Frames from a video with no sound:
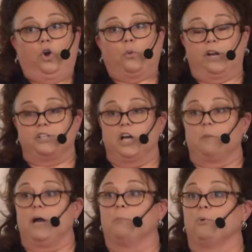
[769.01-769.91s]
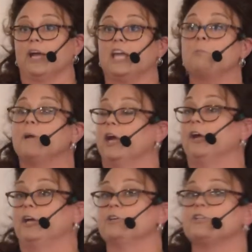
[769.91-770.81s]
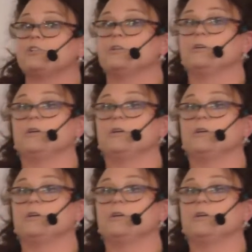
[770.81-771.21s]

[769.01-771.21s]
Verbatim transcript: We're going to talk about breaking barriers.